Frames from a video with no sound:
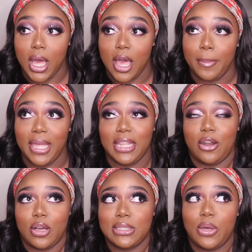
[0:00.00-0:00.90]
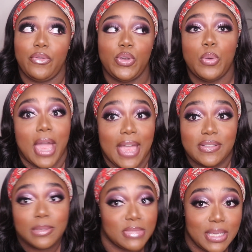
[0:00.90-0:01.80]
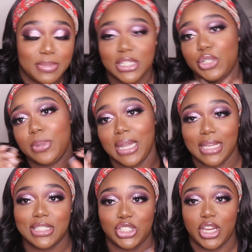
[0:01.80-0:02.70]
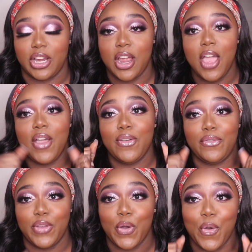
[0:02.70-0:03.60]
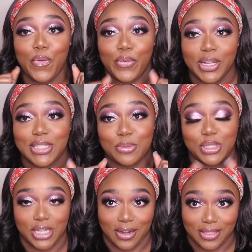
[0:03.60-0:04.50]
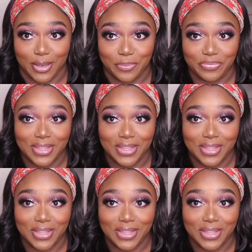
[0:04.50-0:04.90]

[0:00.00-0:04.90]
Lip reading: and then also if you have some tips that you would like to share, feel free to share them.